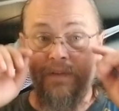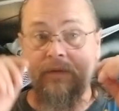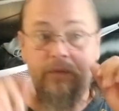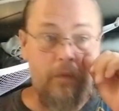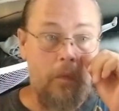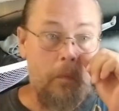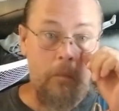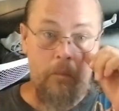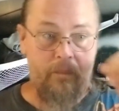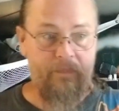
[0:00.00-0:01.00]
to
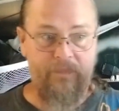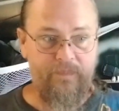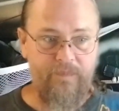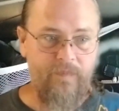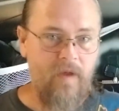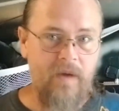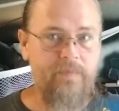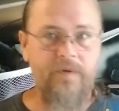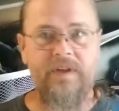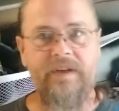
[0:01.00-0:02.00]

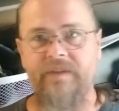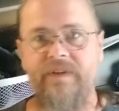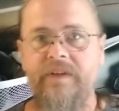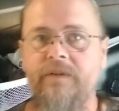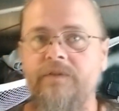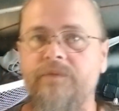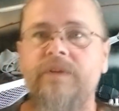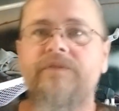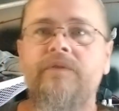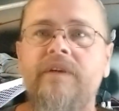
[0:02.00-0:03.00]
upload any videos
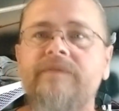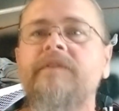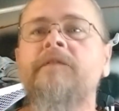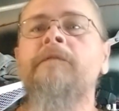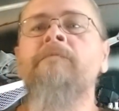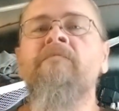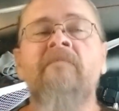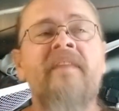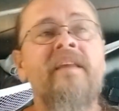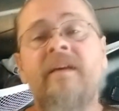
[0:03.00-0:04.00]
whatsoever.
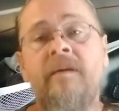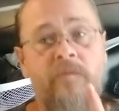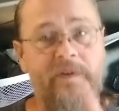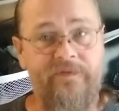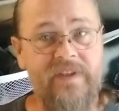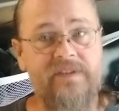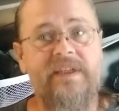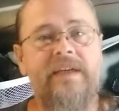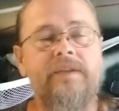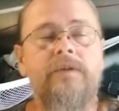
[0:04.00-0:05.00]
We fixed
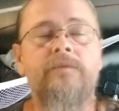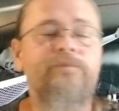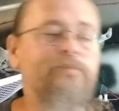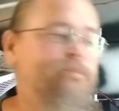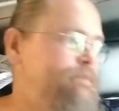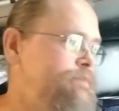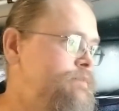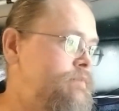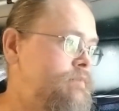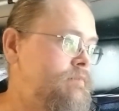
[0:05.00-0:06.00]
that though,
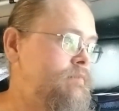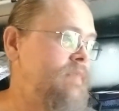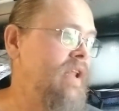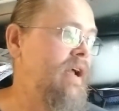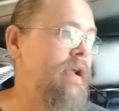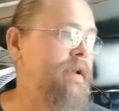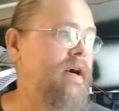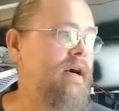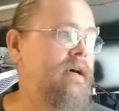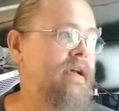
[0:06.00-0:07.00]
and
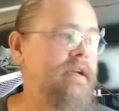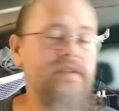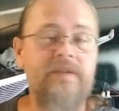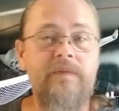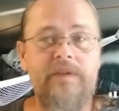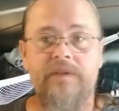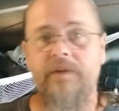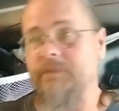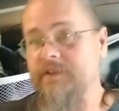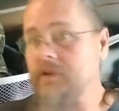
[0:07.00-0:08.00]
it's going
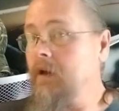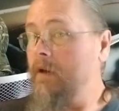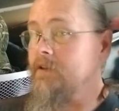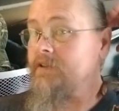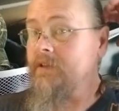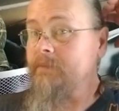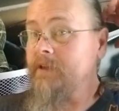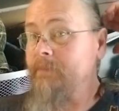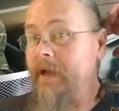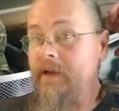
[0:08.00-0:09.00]
to be slow. It's going to be
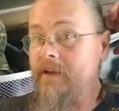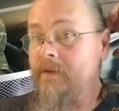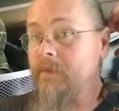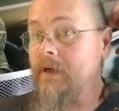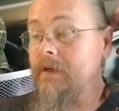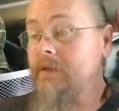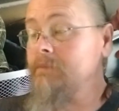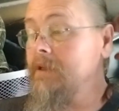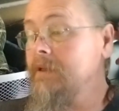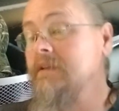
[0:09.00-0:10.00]
a pain in the butt,
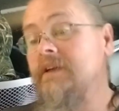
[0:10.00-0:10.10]
but